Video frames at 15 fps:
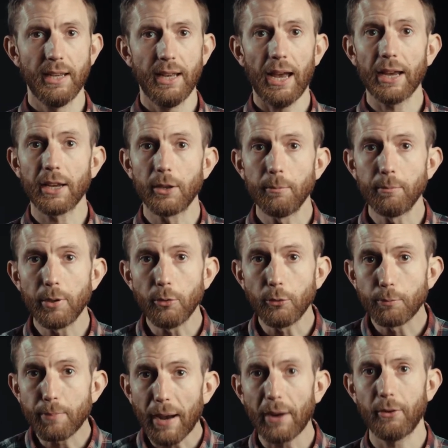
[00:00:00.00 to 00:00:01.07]
and computes
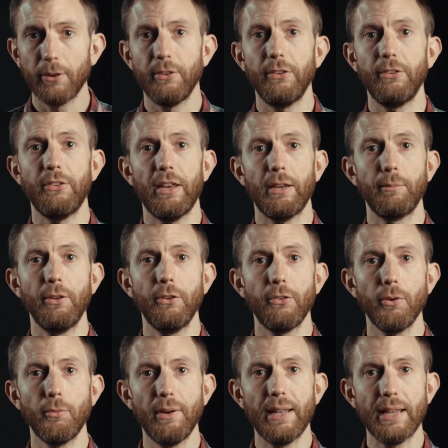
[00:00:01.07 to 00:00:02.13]
parity segments
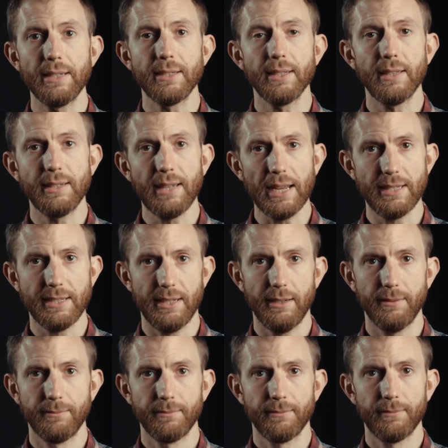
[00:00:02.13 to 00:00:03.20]
that relate to the data.
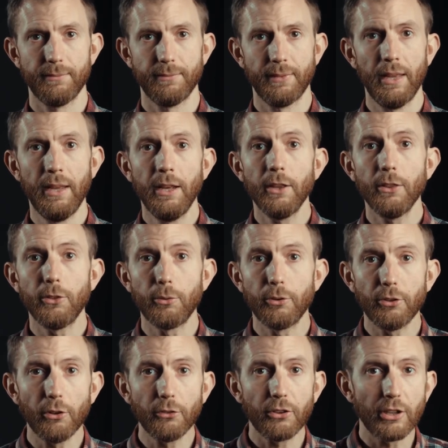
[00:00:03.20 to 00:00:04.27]
The
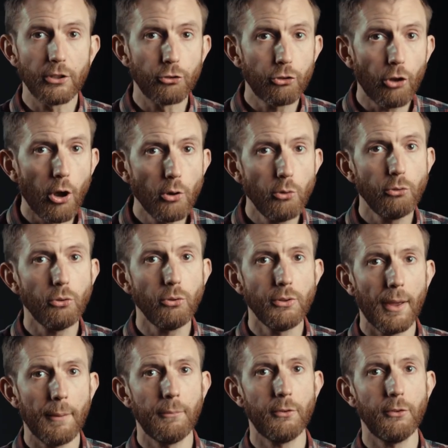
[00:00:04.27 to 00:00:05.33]
resulting total
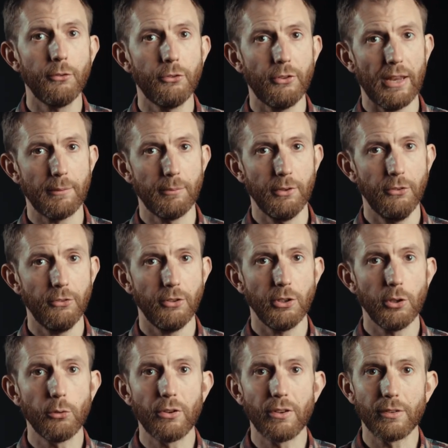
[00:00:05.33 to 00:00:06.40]
number of segments
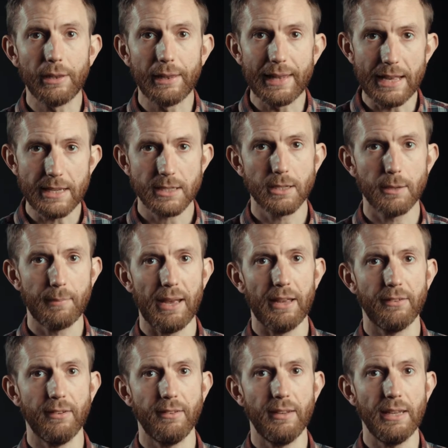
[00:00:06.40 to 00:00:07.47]
uses less
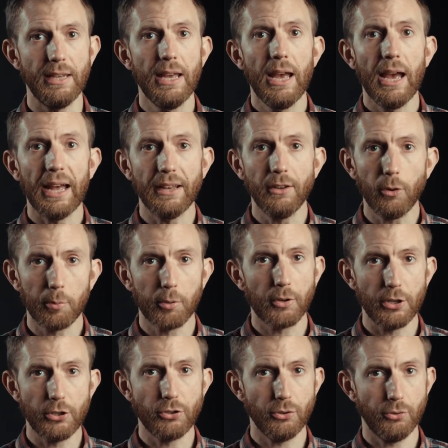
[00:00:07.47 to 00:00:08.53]
capacity and
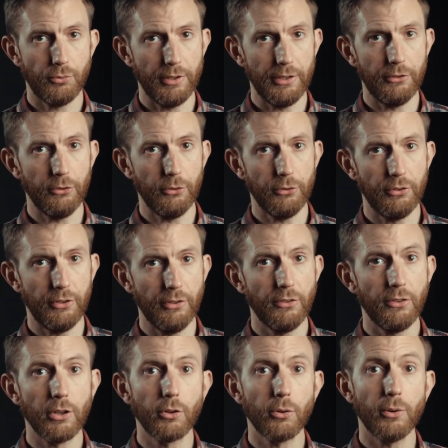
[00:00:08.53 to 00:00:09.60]
operational resources
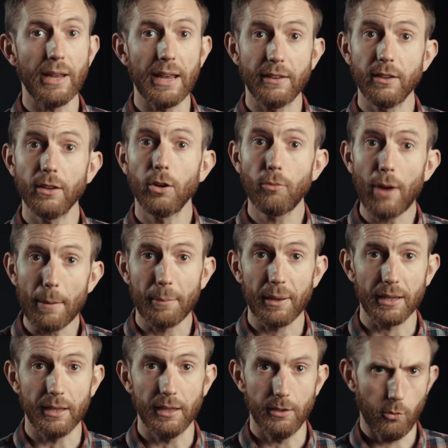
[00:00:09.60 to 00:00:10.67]
than creating a
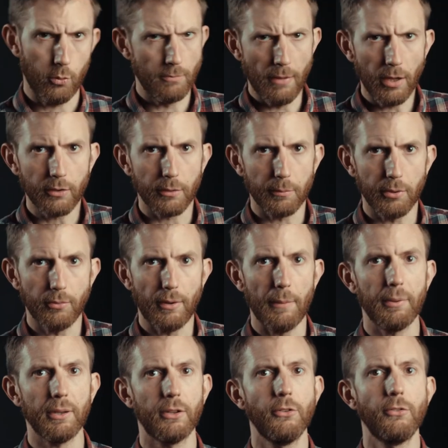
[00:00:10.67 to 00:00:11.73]
replica or multiple
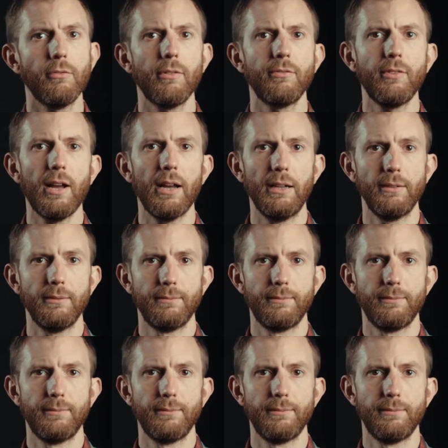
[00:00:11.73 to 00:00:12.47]
replicas of a file.